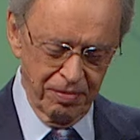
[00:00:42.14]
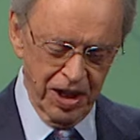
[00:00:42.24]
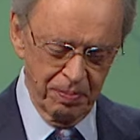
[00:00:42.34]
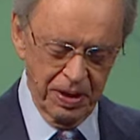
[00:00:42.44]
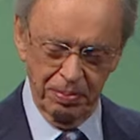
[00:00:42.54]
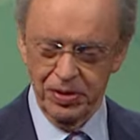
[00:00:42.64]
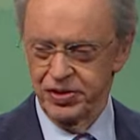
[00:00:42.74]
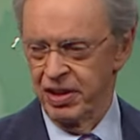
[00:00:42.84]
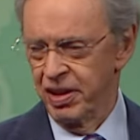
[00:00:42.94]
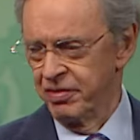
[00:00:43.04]
many people
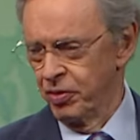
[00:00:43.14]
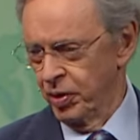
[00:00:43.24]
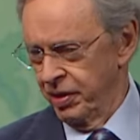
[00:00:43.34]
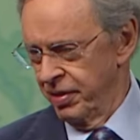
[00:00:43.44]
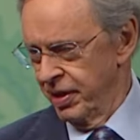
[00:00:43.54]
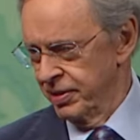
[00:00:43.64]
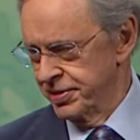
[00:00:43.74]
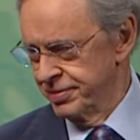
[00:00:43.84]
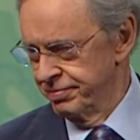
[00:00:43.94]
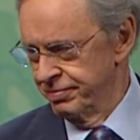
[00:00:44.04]
say there are
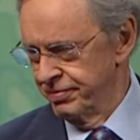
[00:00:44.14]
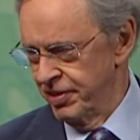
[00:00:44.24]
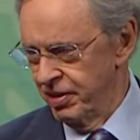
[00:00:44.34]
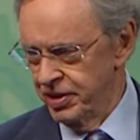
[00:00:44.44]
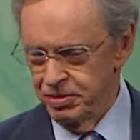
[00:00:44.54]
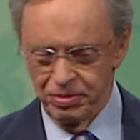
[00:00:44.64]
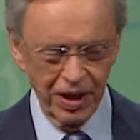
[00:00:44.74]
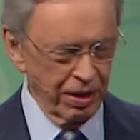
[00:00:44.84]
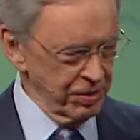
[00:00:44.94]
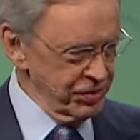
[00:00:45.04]
40,000,
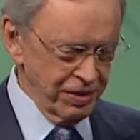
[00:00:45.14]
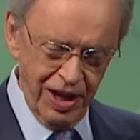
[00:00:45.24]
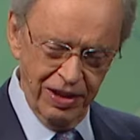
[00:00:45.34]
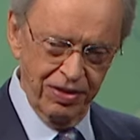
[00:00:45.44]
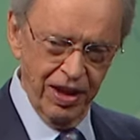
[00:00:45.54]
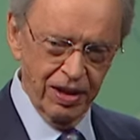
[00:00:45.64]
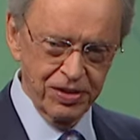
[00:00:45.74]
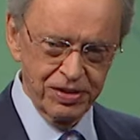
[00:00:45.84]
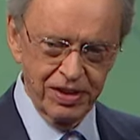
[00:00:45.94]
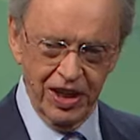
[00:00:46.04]
32,000, 8,000.